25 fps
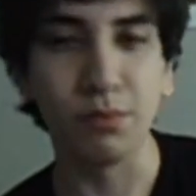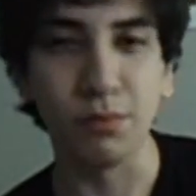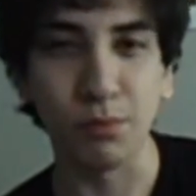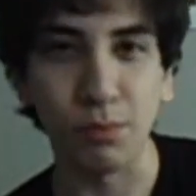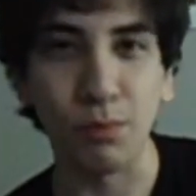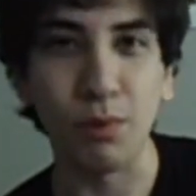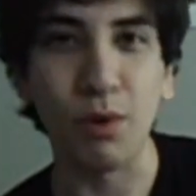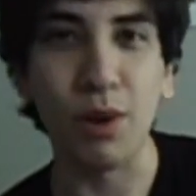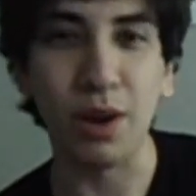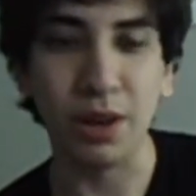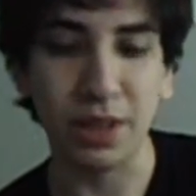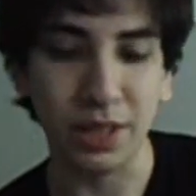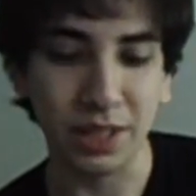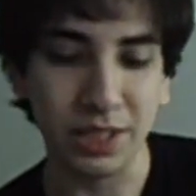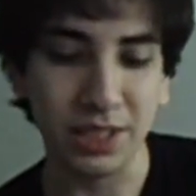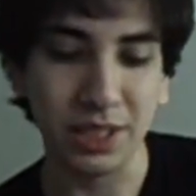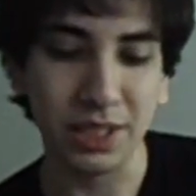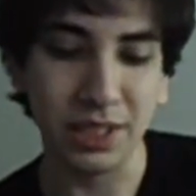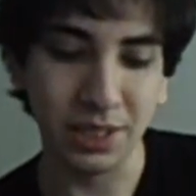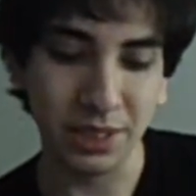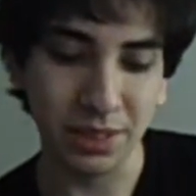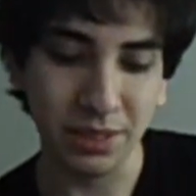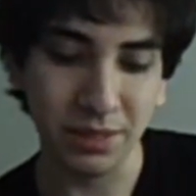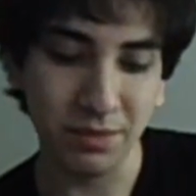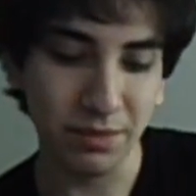wanted
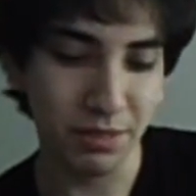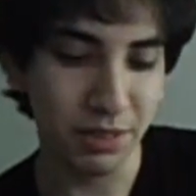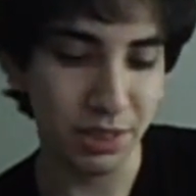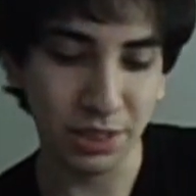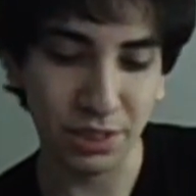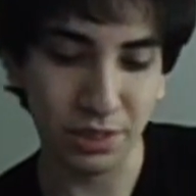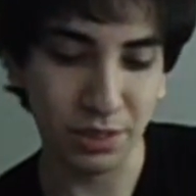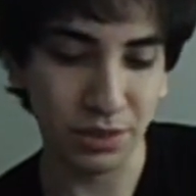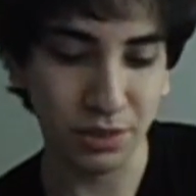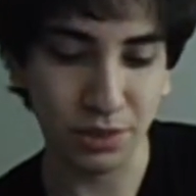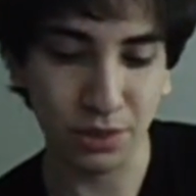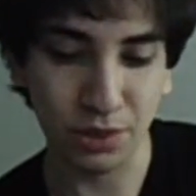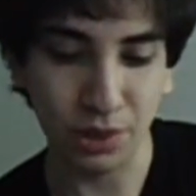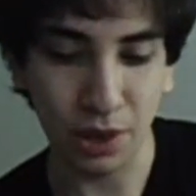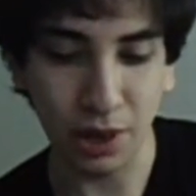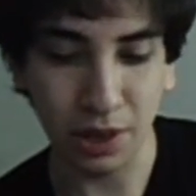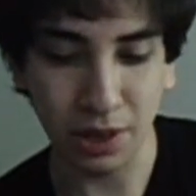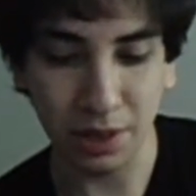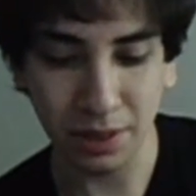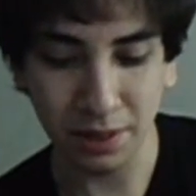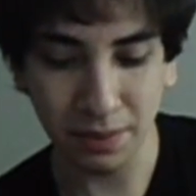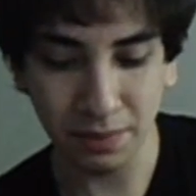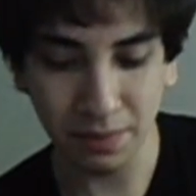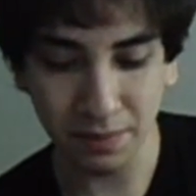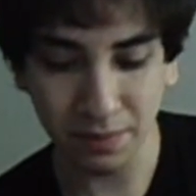to just draw
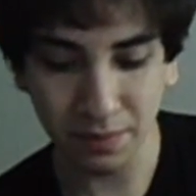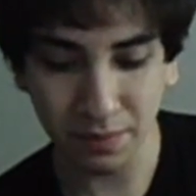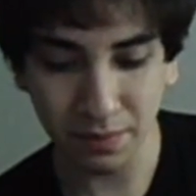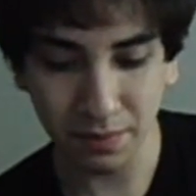him.